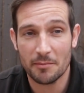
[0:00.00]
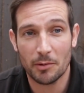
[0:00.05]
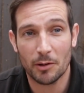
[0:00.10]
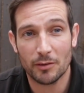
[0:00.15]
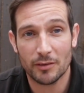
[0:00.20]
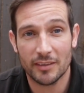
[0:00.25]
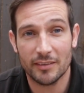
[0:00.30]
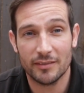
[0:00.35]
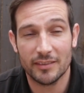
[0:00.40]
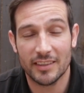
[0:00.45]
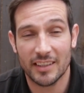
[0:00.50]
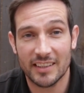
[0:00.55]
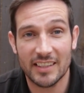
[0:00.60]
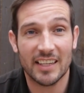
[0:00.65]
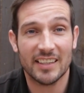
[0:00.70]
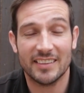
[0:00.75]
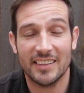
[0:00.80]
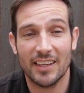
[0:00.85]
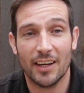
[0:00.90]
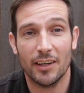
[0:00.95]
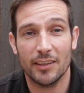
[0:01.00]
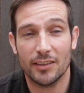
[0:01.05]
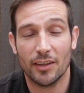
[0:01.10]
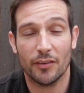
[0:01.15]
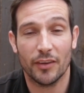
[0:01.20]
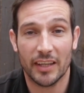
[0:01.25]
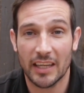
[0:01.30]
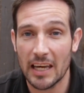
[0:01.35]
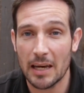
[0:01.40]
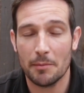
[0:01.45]
but to test it out on
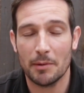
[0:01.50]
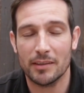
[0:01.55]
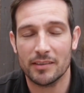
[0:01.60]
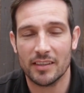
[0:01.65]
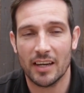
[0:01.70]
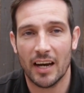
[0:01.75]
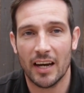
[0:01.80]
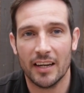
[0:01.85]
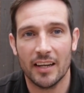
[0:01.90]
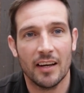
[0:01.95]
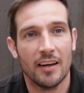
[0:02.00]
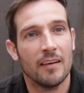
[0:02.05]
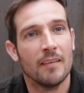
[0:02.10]
the gaming side,